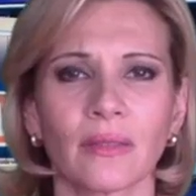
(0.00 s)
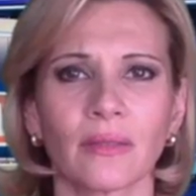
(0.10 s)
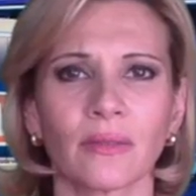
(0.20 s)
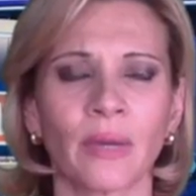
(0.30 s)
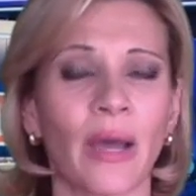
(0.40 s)

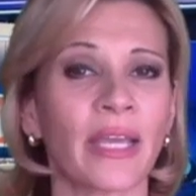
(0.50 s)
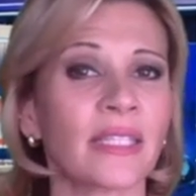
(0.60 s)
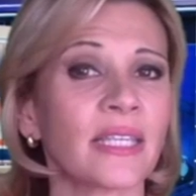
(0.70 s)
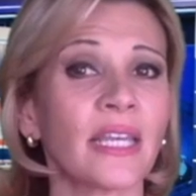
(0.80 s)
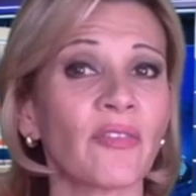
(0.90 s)
Wow, I
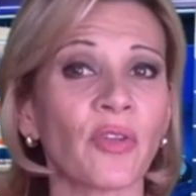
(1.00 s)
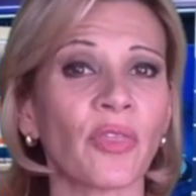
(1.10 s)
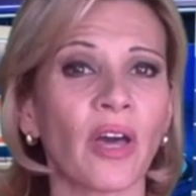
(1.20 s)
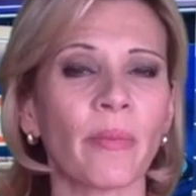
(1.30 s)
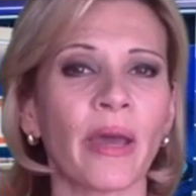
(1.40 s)
guess I never
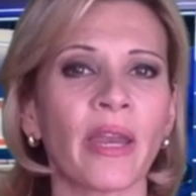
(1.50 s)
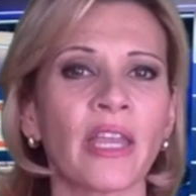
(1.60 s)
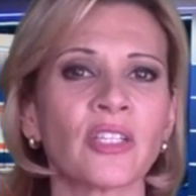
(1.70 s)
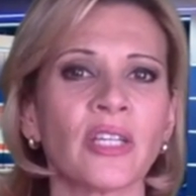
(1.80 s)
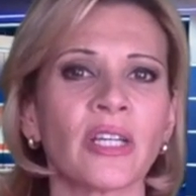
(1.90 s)
thought about
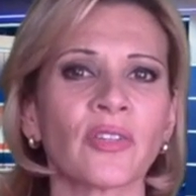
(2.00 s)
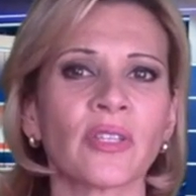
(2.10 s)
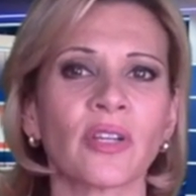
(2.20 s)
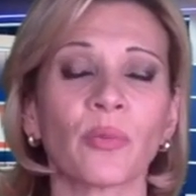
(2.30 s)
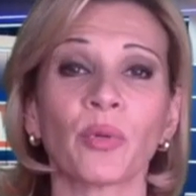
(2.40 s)
engineers
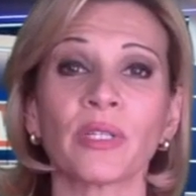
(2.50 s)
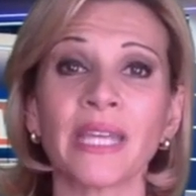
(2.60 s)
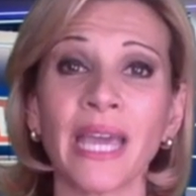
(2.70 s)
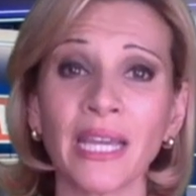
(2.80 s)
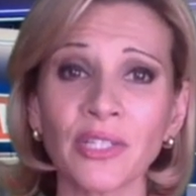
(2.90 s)
as our
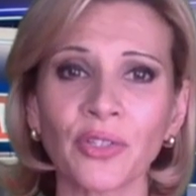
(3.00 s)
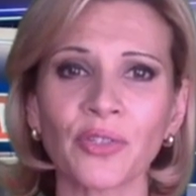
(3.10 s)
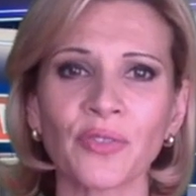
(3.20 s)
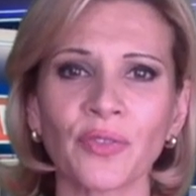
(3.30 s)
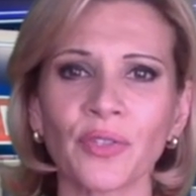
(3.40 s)

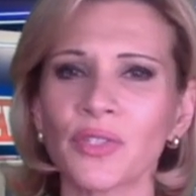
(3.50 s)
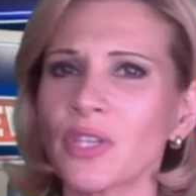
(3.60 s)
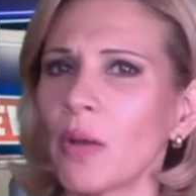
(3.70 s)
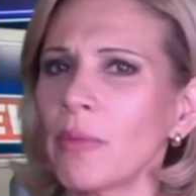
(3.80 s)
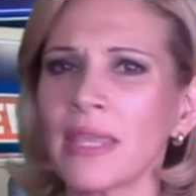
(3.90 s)
protectors for
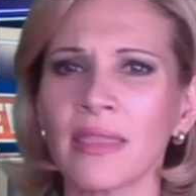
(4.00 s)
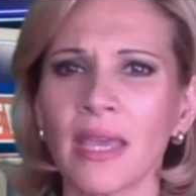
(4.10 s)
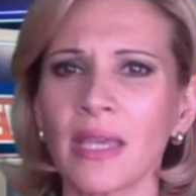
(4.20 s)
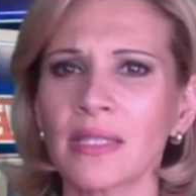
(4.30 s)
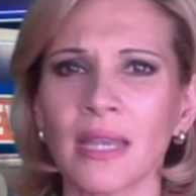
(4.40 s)
so many
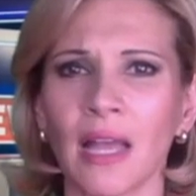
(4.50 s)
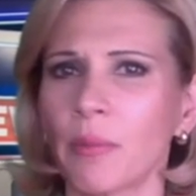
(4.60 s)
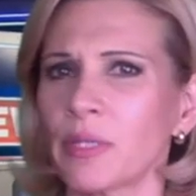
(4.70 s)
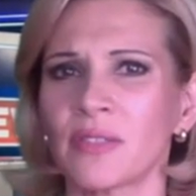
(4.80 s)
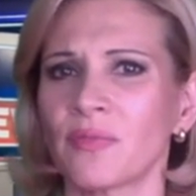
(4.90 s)
things that
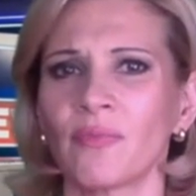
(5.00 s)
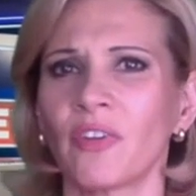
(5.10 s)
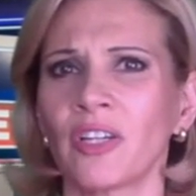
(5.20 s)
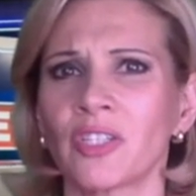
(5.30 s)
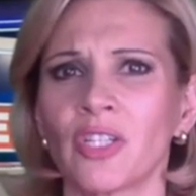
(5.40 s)
help us
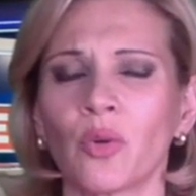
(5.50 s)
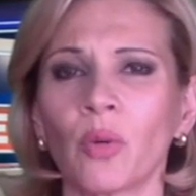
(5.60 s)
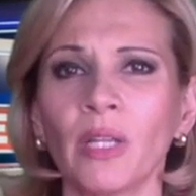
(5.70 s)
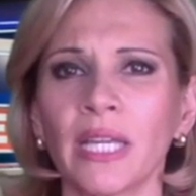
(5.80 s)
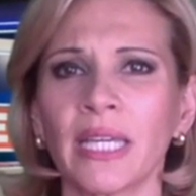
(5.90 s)
function normally.